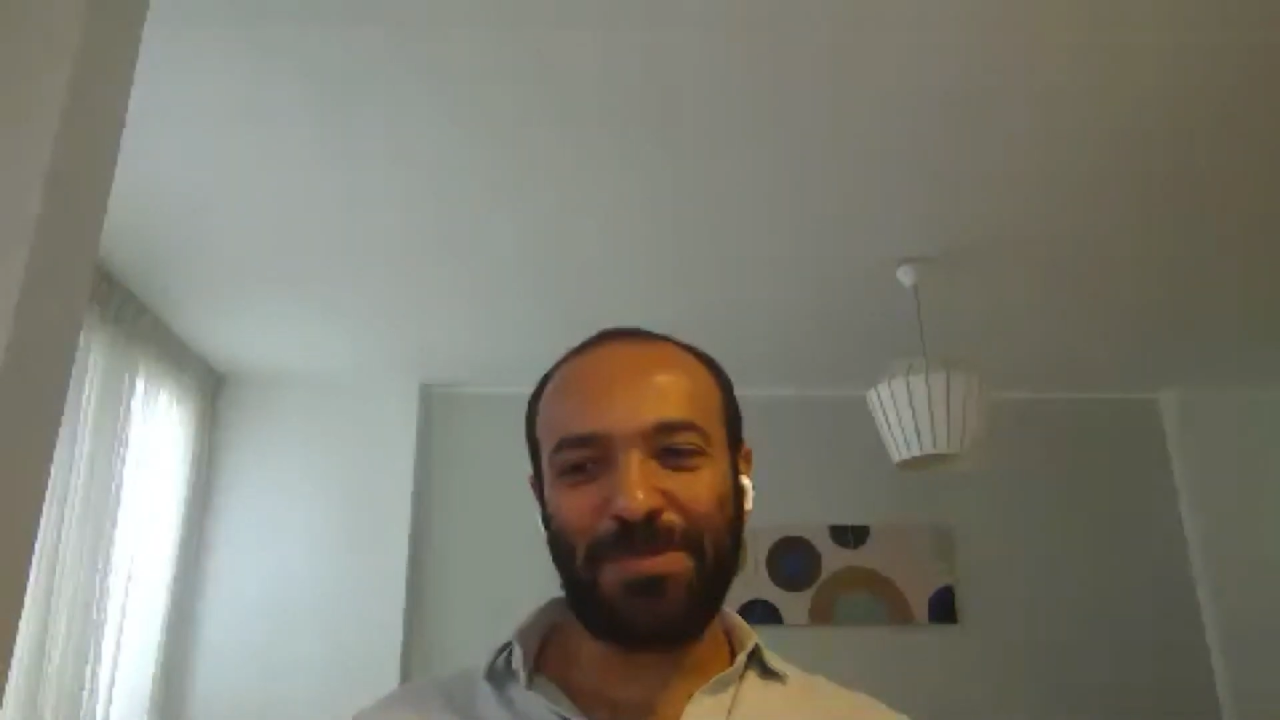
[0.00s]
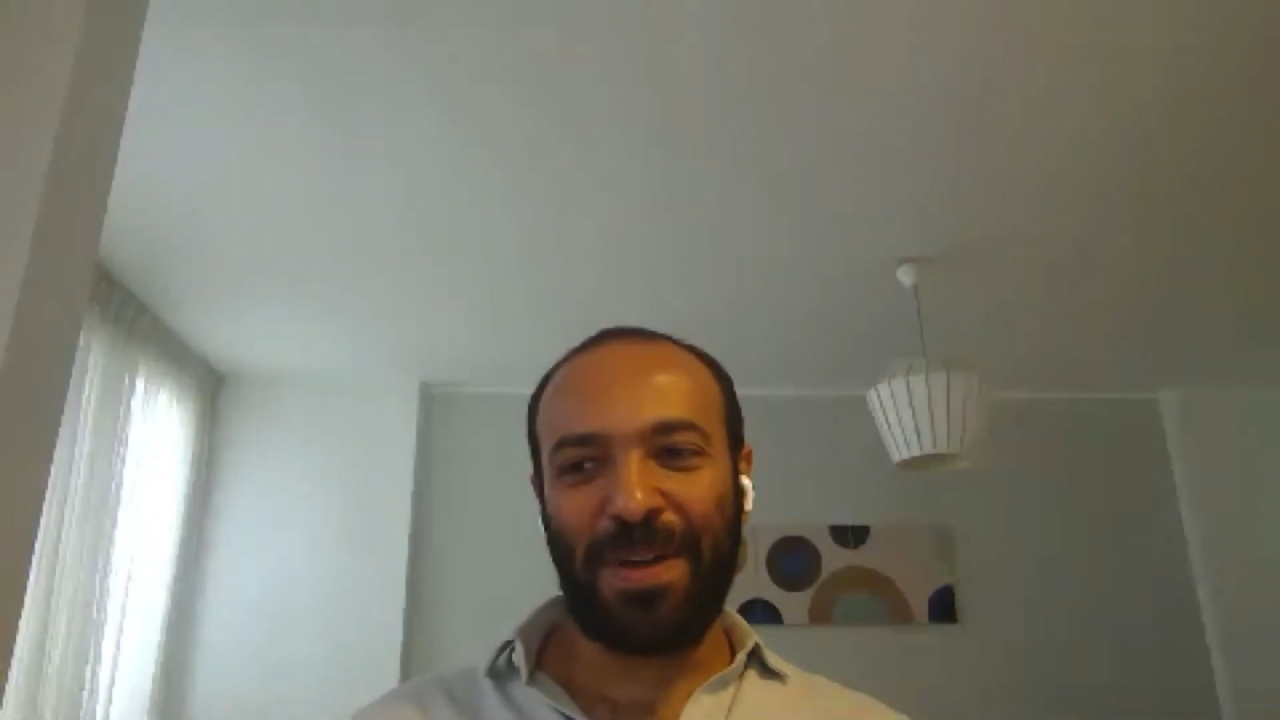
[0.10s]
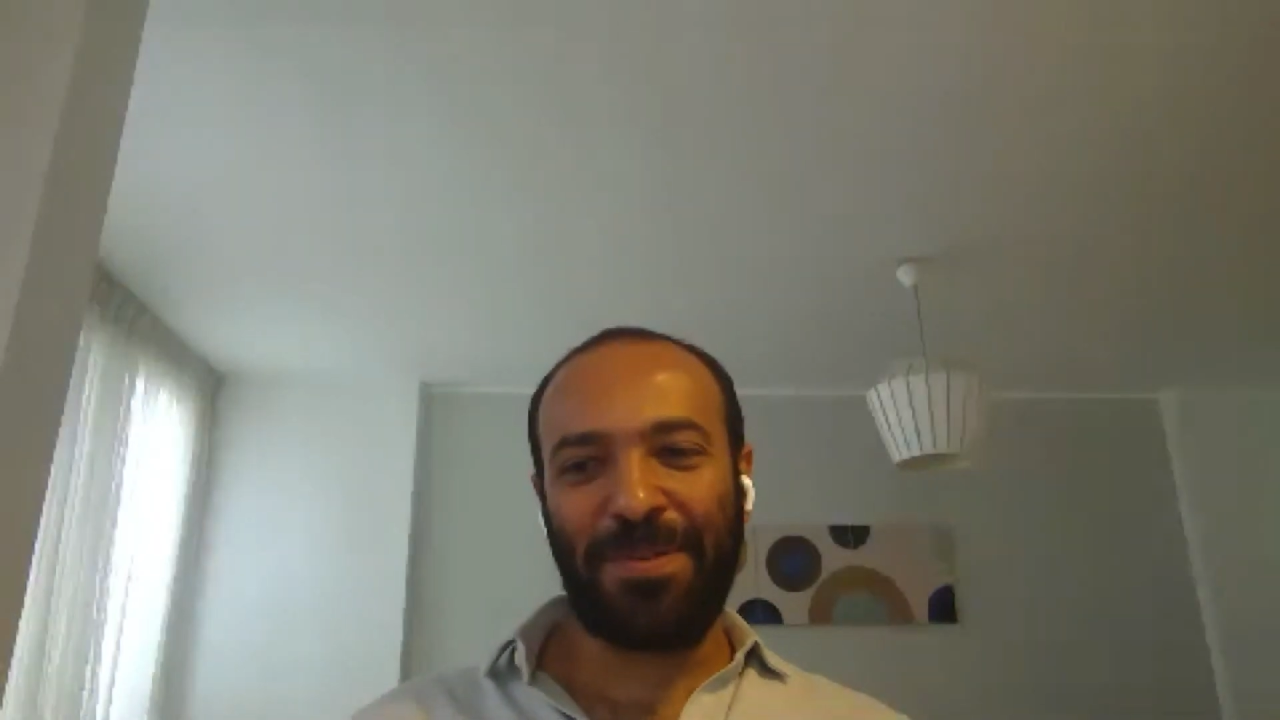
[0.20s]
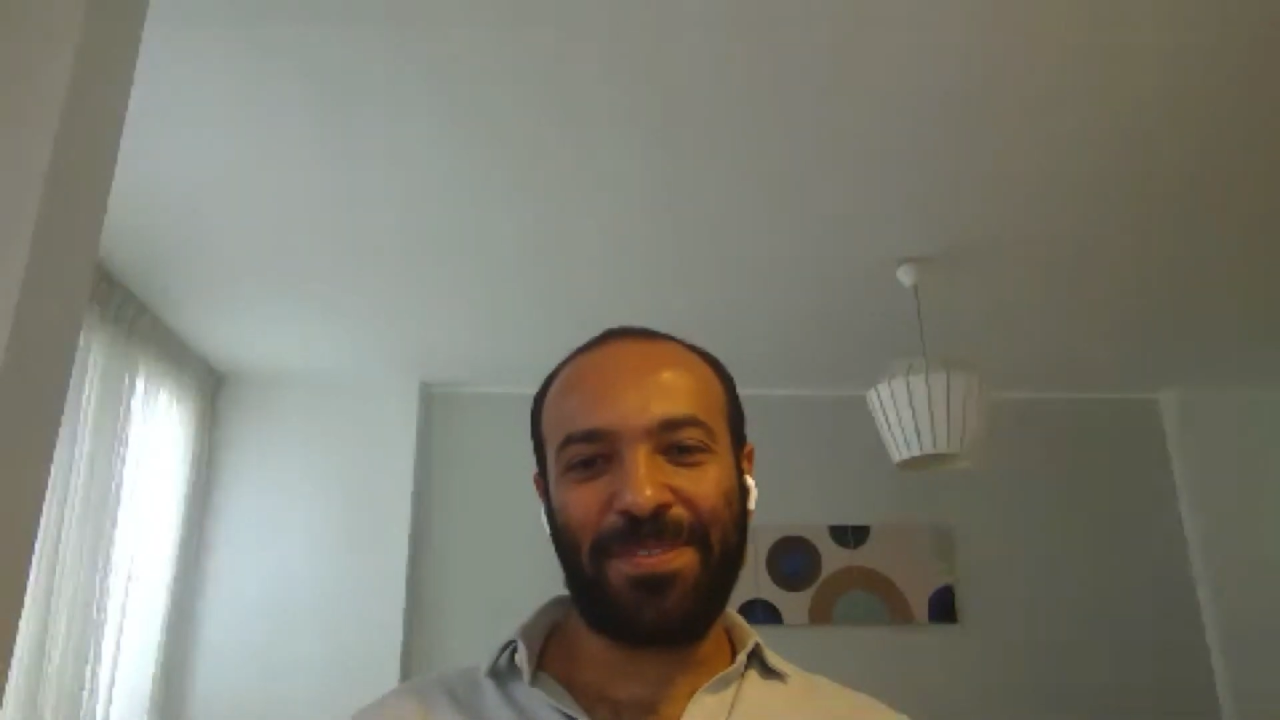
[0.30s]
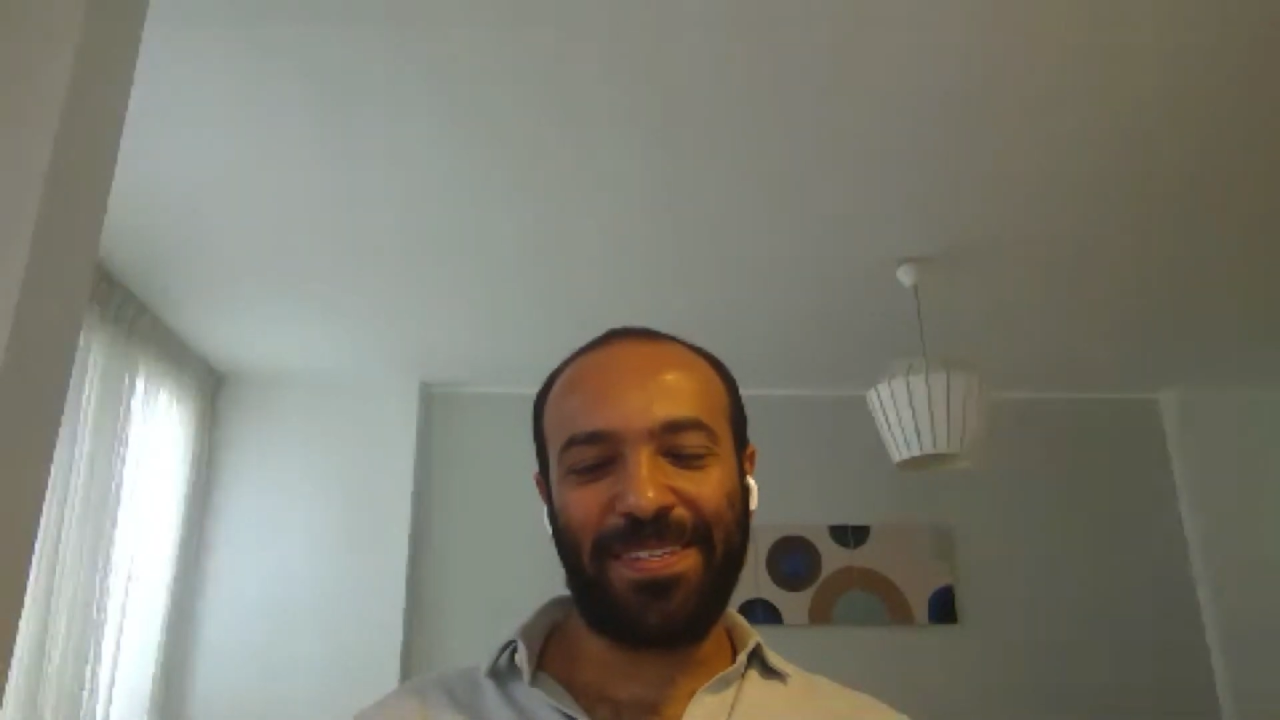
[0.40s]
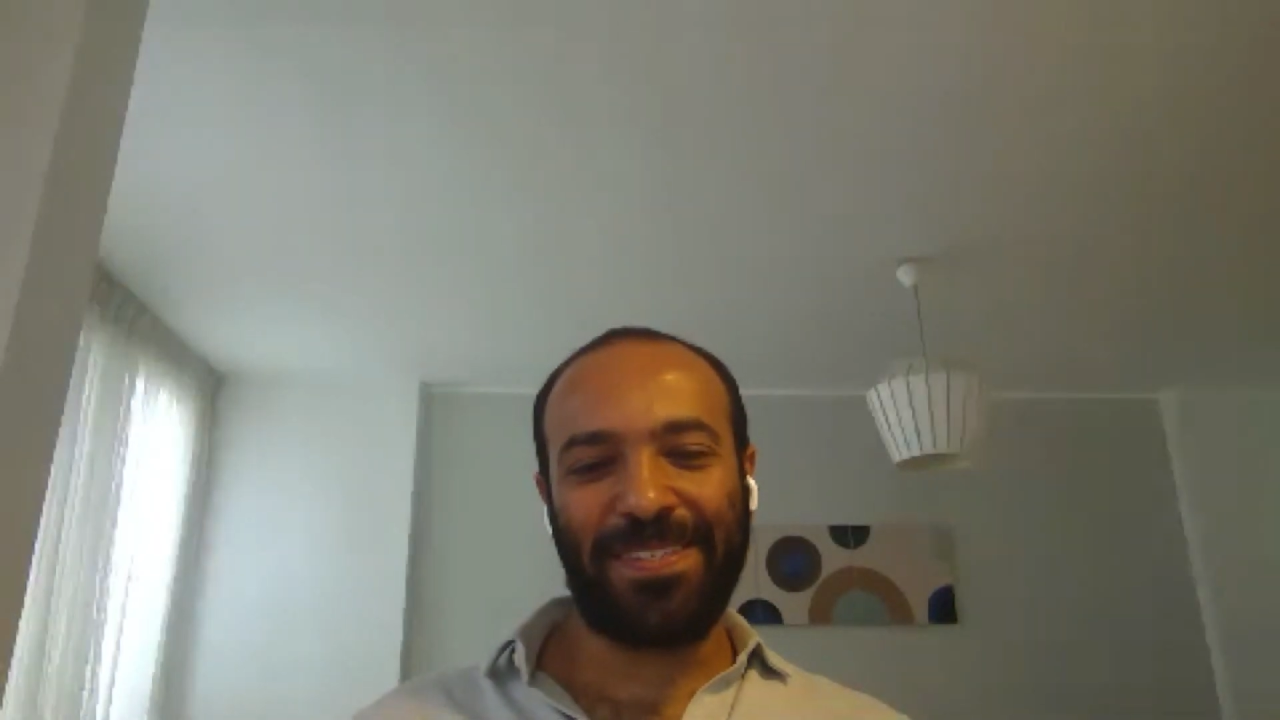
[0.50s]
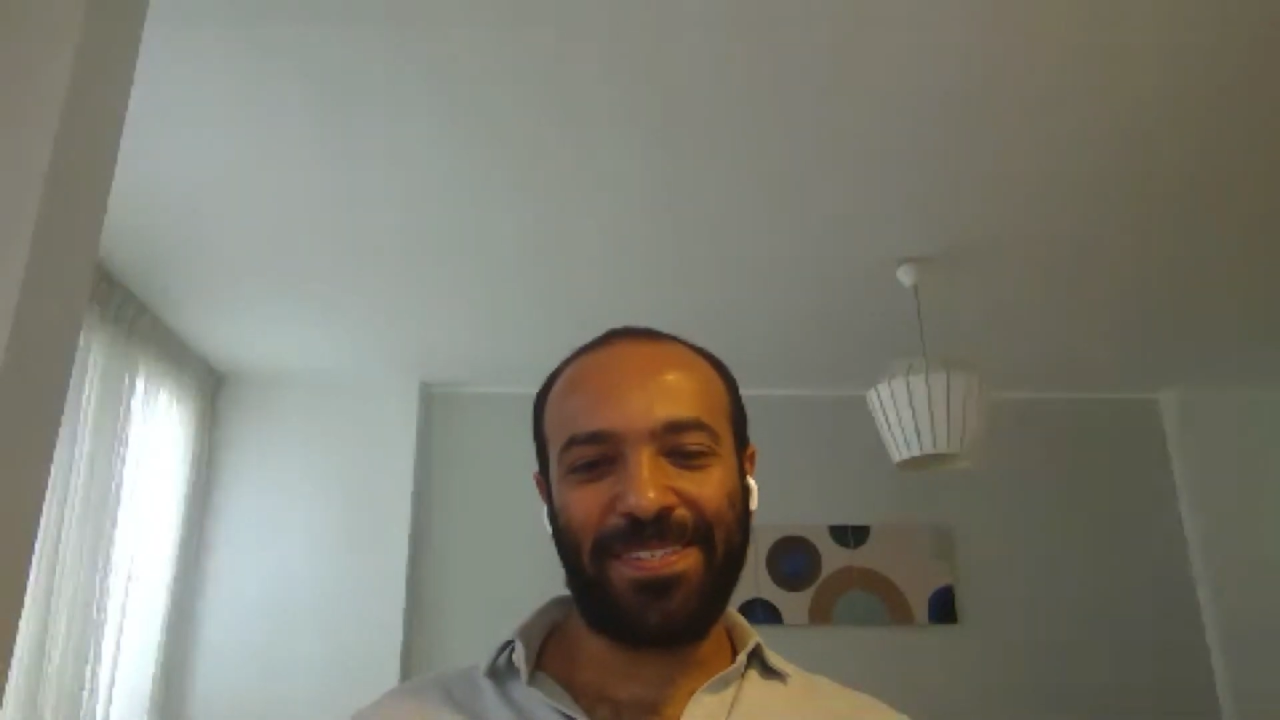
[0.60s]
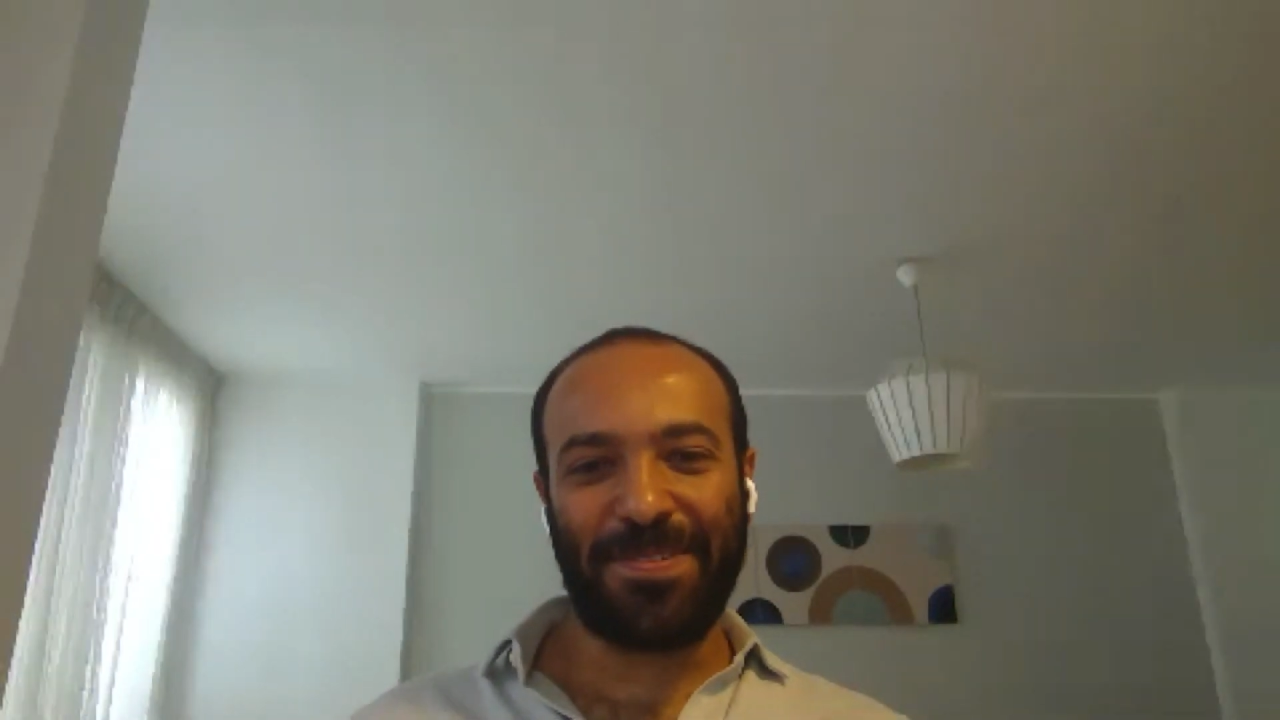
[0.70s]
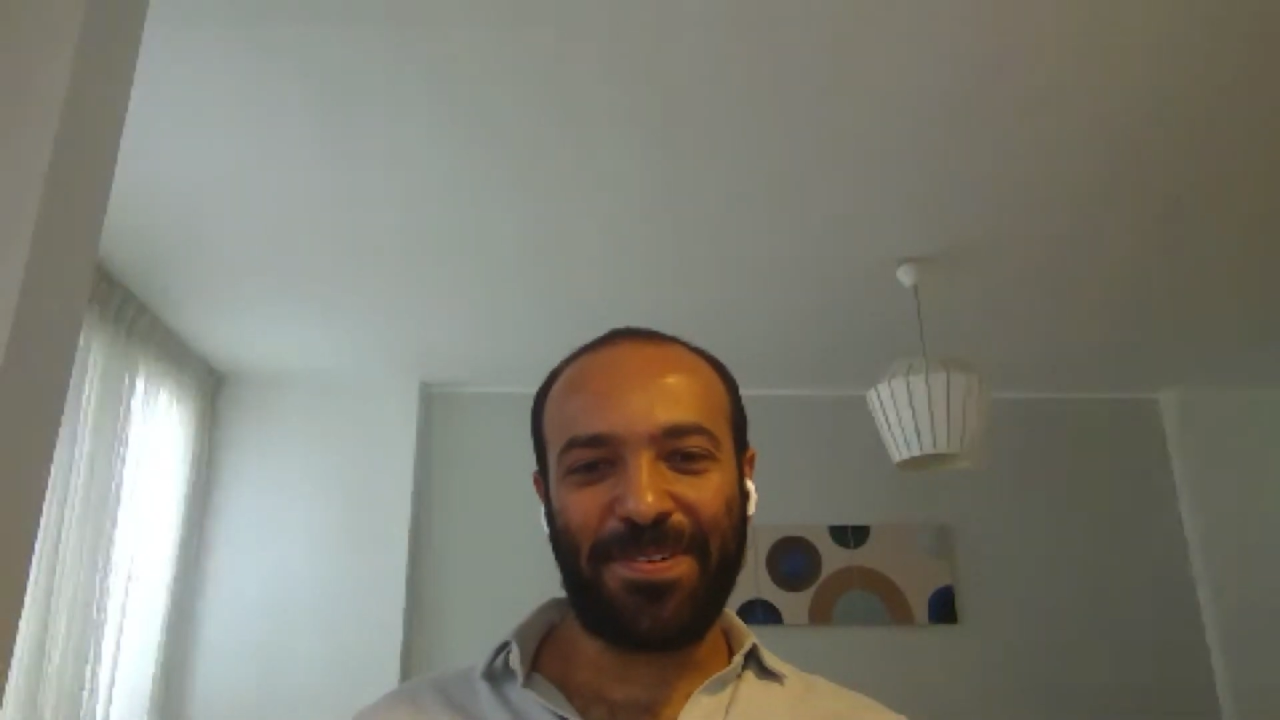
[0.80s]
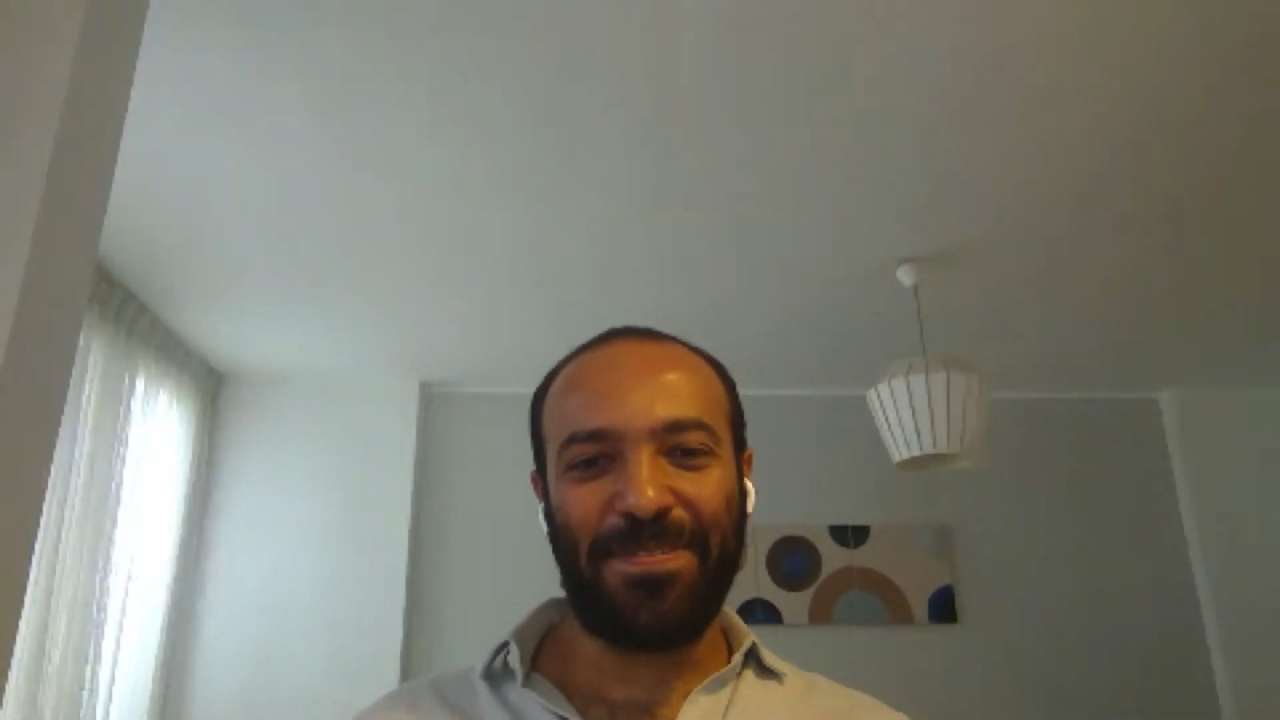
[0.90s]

spouse as your